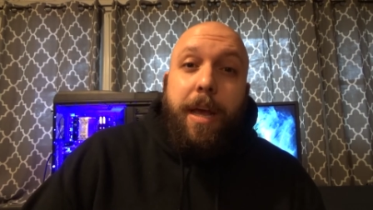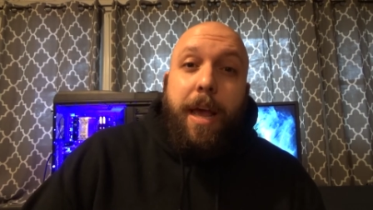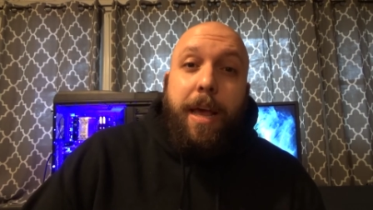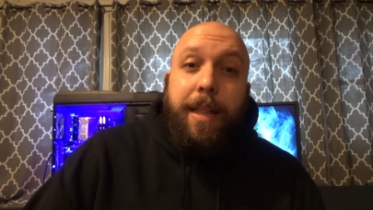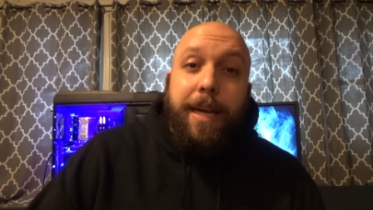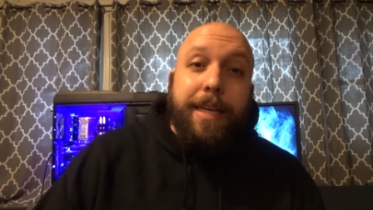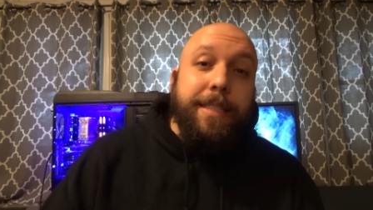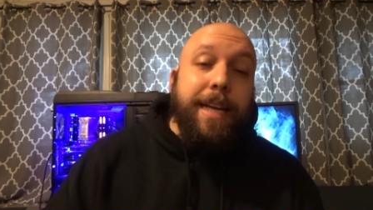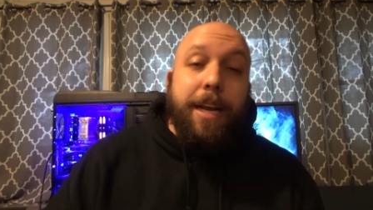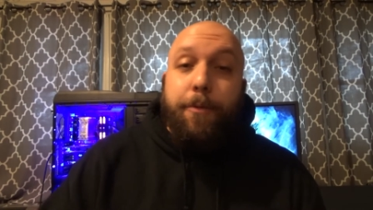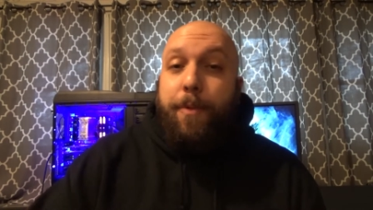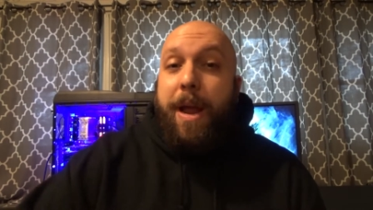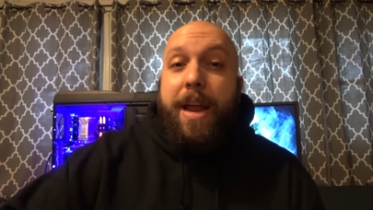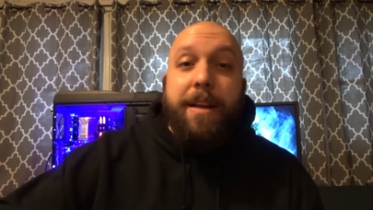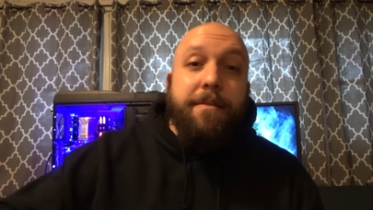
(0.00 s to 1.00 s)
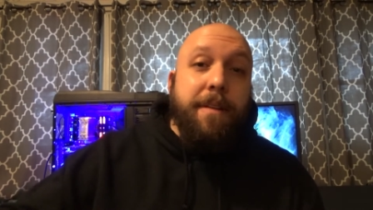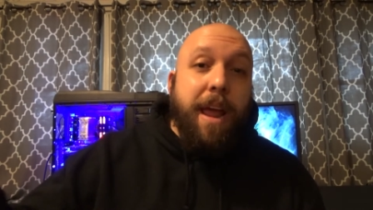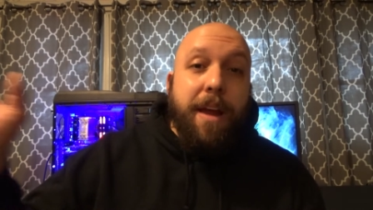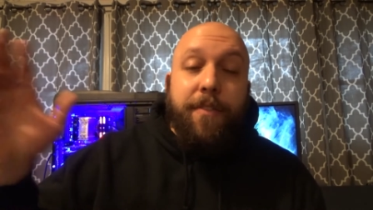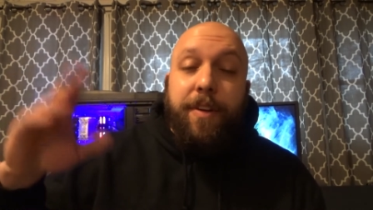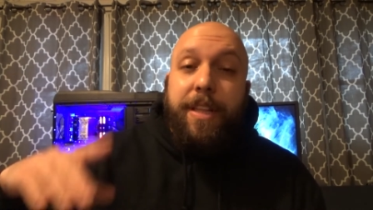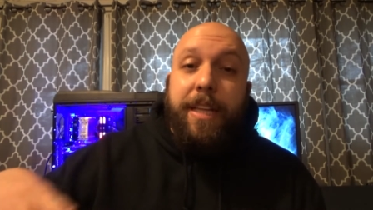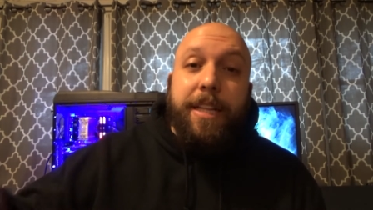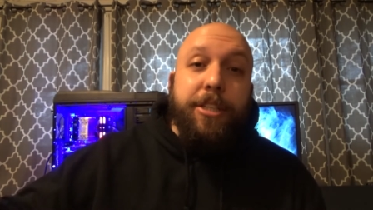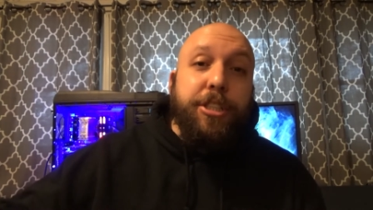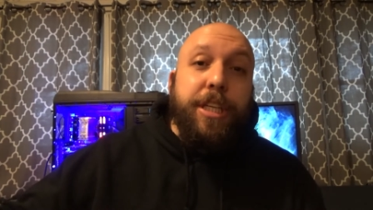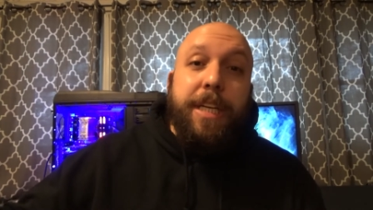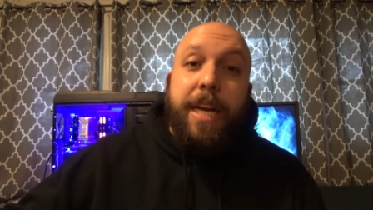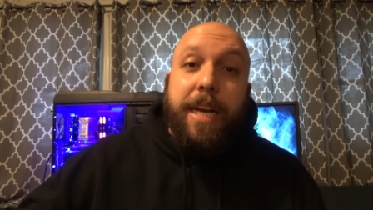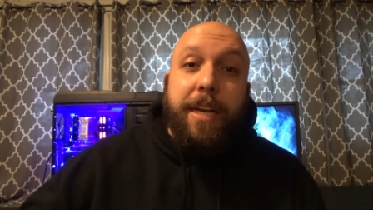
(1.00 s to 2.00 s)
And like I said, it ran everything that
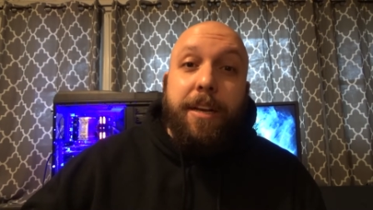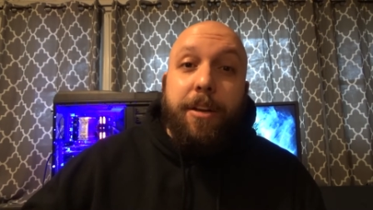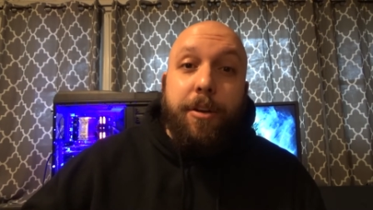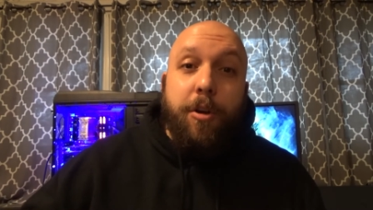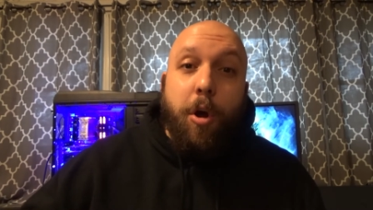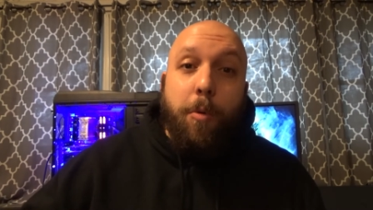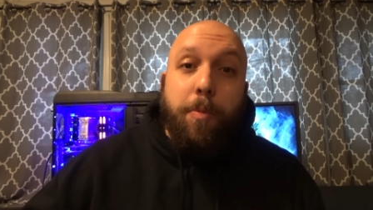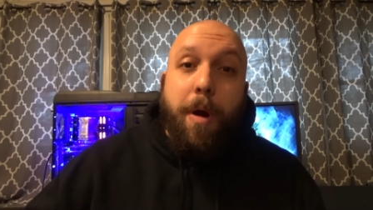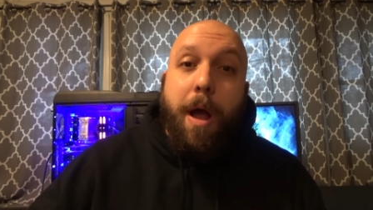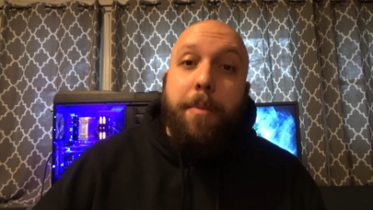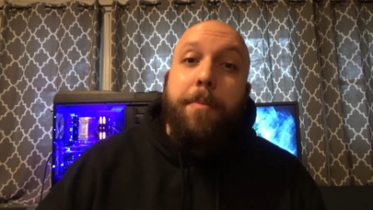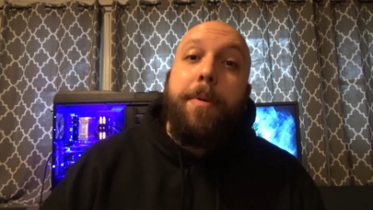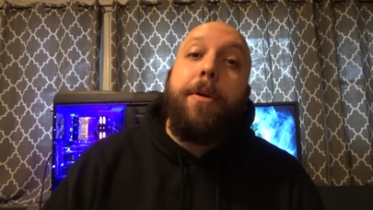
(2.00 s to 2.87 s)
she needed, no problem.